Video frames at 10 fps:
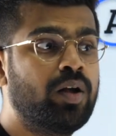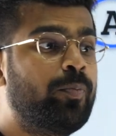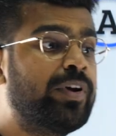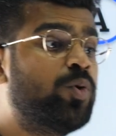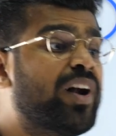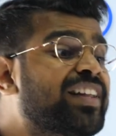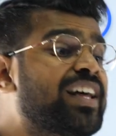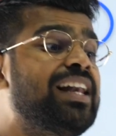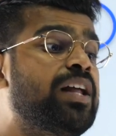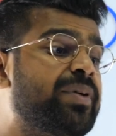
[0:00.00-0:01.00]
But what are
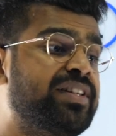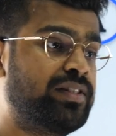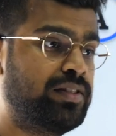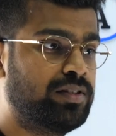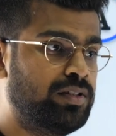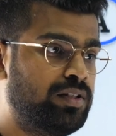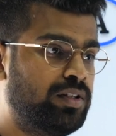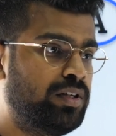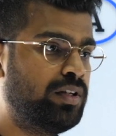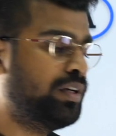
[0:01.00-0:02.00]
the limits?
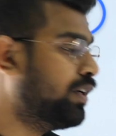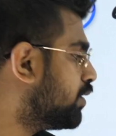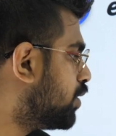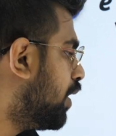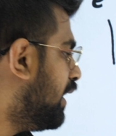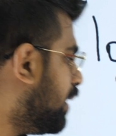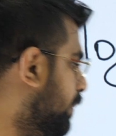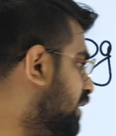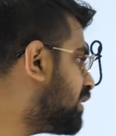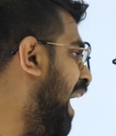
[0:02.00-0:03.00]
So
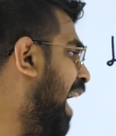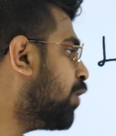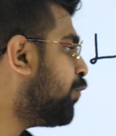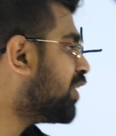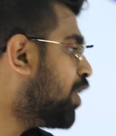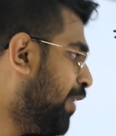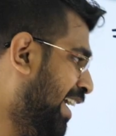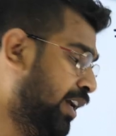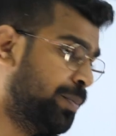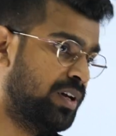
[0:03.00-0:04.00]
limits are for the
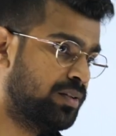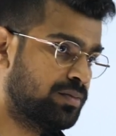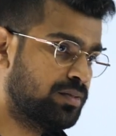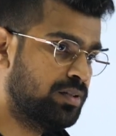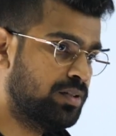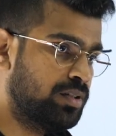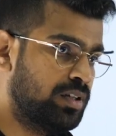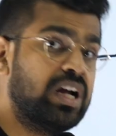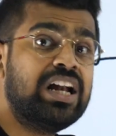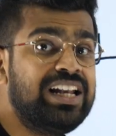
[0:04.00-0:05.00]
variable.
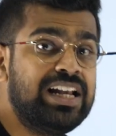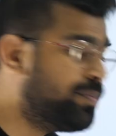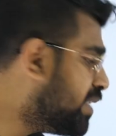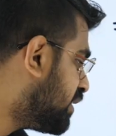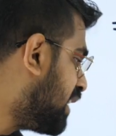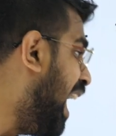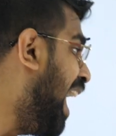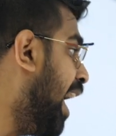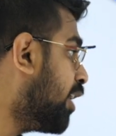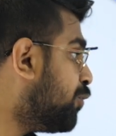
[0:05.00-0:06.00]
Limits
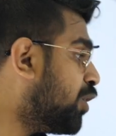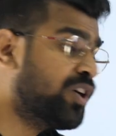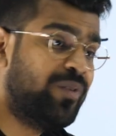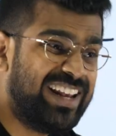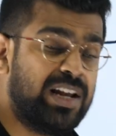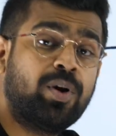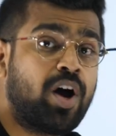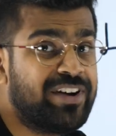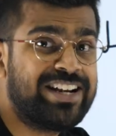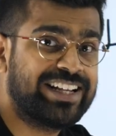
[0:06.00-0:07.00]
are for the variable
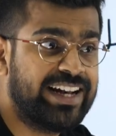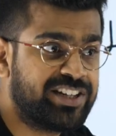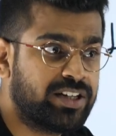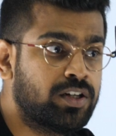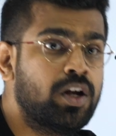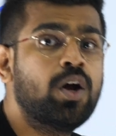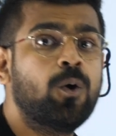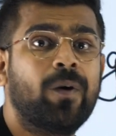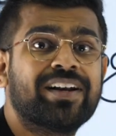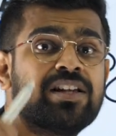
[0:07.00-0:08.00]
of integration.
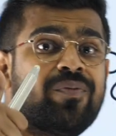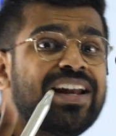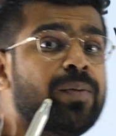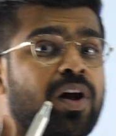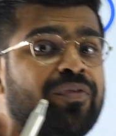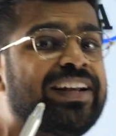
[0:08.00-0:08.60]
What is the variable of